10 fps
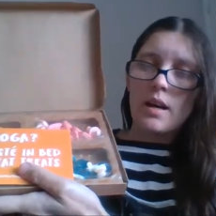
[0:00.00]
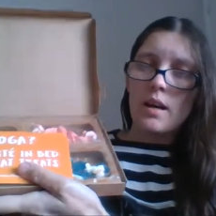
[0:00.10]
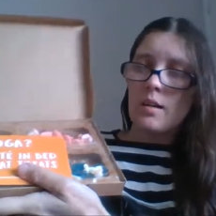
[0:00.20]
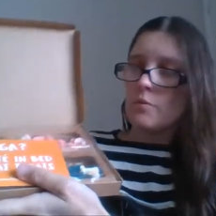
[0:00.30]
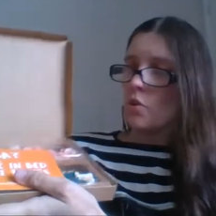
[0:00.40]

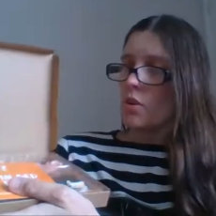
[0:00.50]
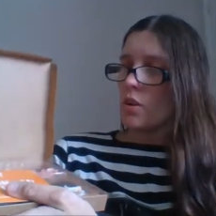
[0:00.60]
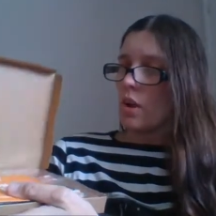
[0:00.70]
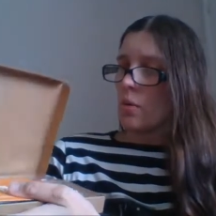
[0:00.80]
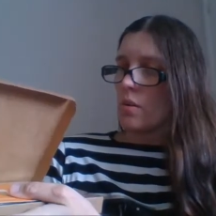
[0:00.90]
You can
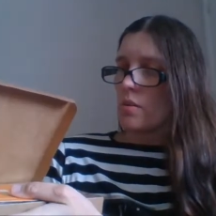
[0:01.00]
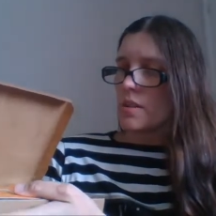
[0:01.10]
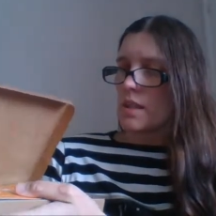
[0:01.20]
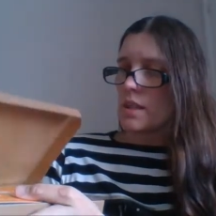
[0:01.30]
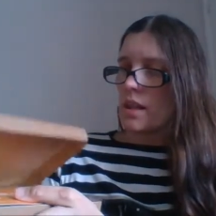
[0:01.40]
go
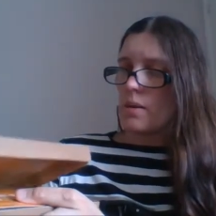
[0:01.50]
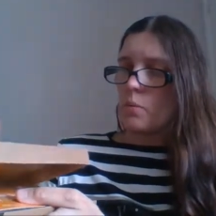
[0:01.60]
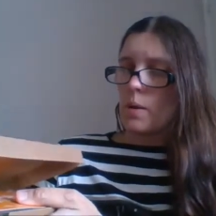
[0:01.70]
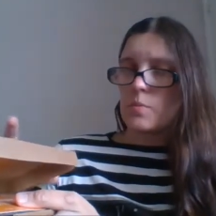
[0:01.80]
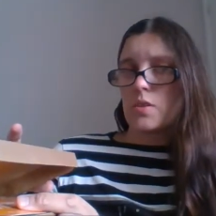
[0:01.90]
onto their
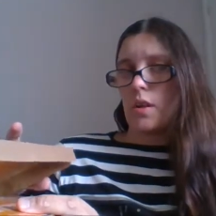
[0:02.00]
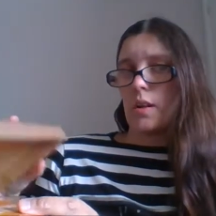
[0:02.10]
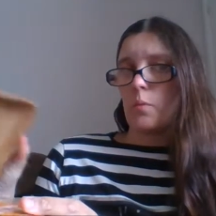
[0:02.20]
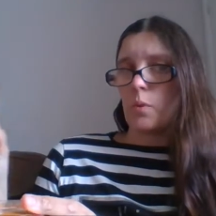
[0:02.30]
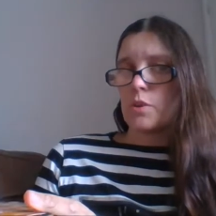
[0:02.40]

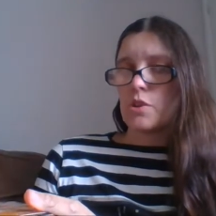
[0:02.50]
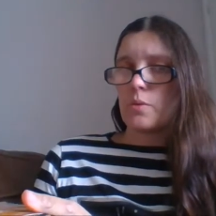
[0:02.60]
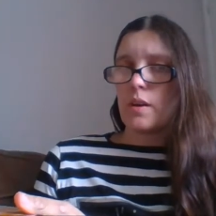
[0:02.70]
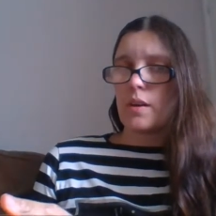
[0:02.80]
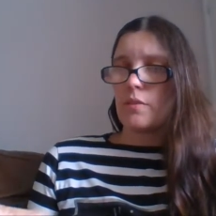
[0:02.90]
website once
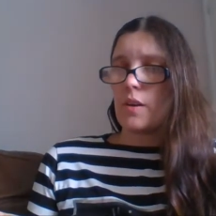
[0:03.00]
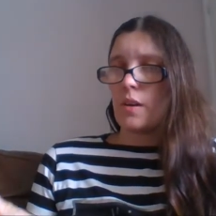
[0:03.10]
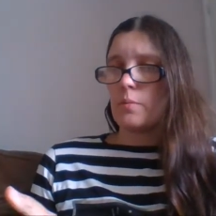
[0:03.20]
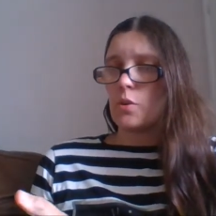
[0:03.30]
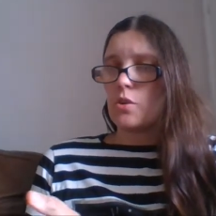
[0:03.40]
you have
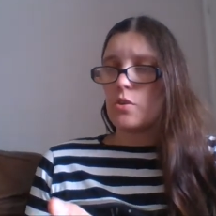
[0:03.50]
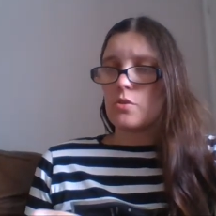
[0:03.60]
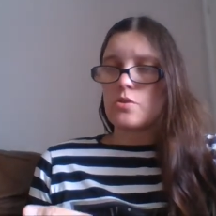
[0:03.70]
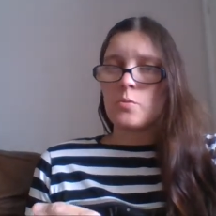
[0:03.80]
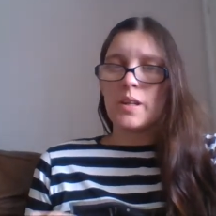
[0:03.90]
got
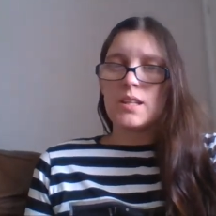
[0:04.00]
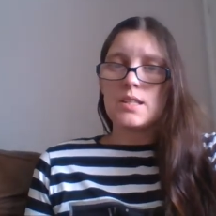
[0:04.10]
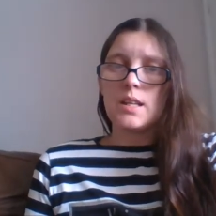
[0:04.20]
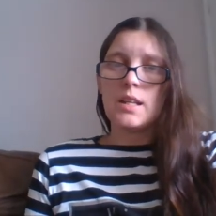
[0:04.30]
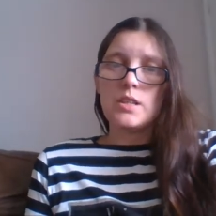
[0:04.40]
your
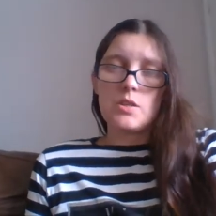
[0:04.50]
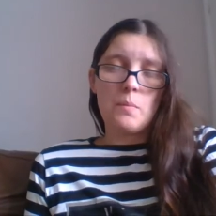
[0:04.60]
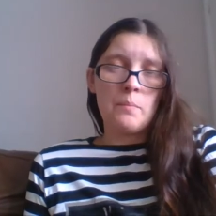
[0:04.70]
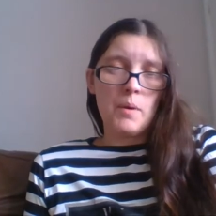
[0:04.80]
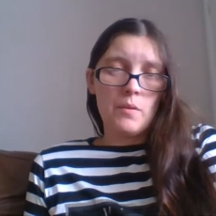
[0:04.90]
sweets each
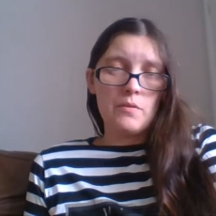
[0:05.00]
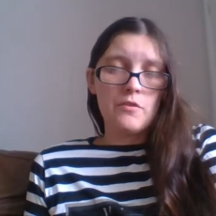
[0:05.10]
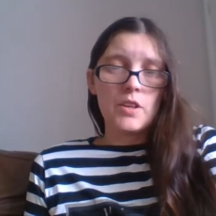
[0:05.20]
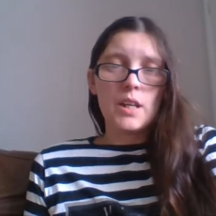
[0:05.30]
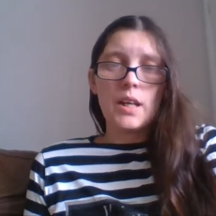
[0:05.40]
month,
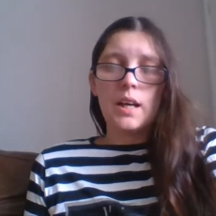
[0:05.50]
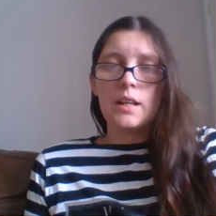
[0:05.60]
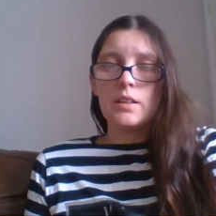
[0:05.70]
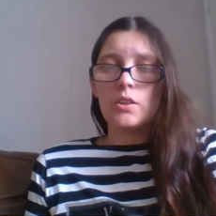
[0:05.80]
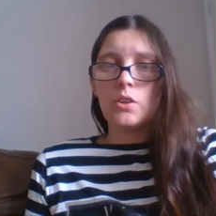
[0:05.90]

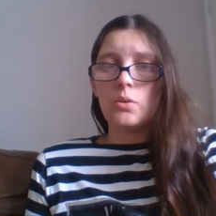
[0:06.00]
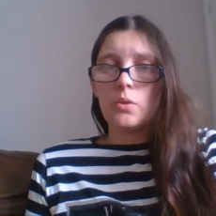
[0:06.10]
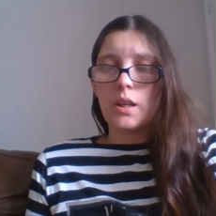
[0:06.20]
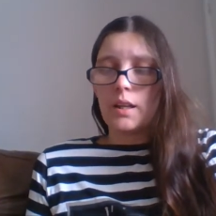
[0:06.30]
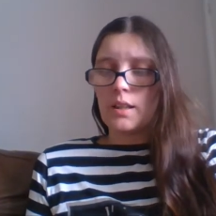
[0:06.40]
and you
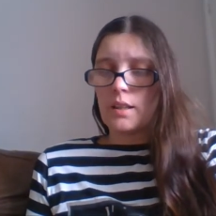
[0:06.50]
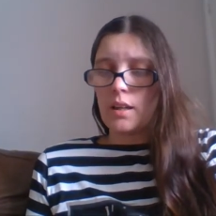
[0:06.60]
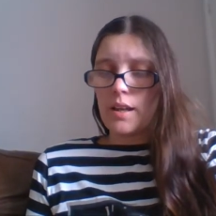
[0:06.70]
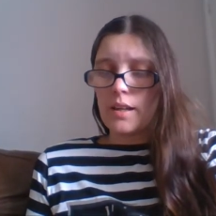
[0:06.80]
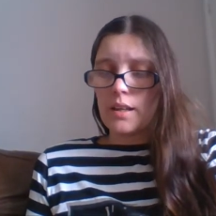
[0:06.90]
can
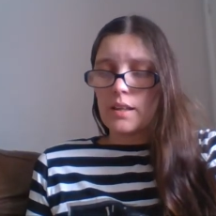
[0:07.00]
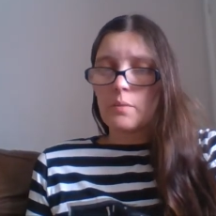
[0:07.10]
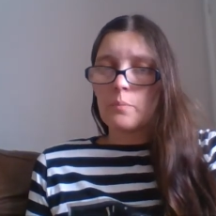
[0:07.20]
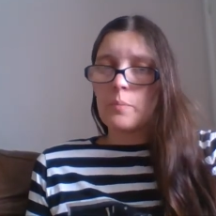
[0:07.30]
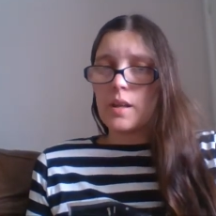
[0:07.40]
like,
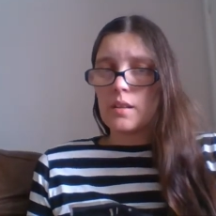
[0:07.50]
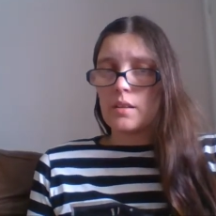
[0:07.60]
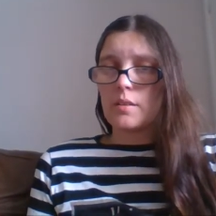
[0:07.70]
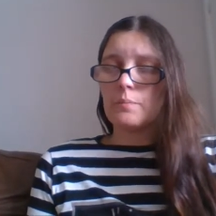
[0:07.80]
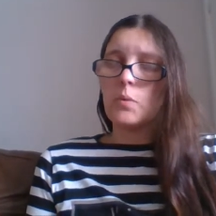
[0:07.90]

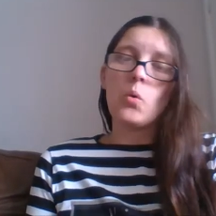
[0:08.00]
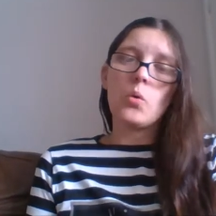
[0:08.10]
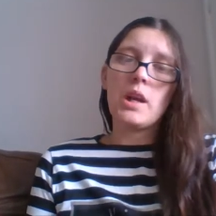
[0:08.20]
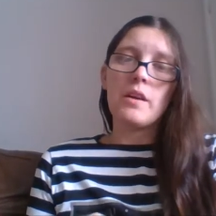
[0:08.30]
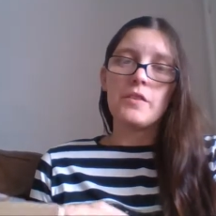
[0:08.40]
bin, or
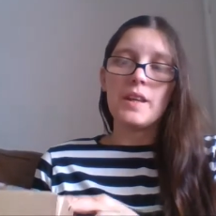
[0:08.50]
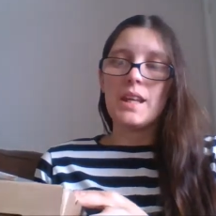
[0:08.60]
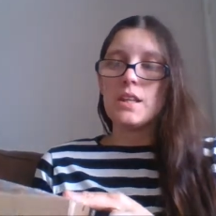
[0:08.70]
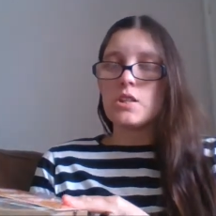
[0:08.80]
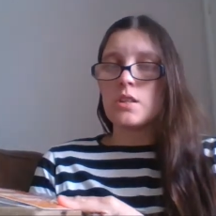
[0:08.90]
love
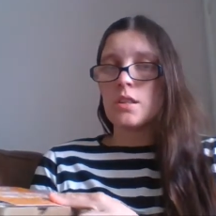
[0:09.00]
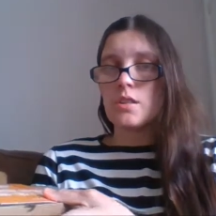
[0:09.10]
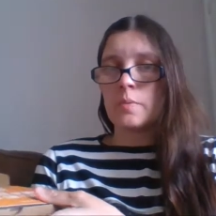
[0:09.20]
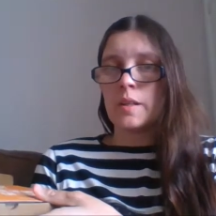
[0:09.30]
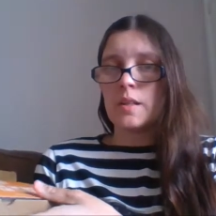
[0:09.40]
each of the
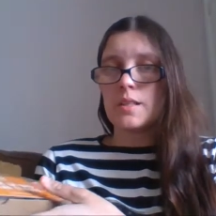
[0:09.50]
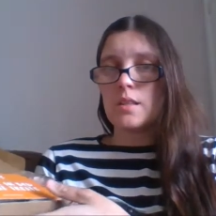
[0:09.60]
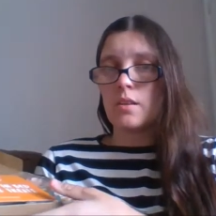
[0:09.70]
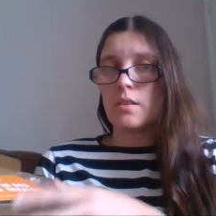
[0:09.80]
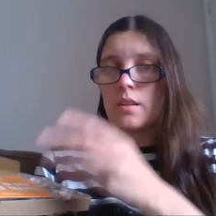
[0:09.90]
sweets, so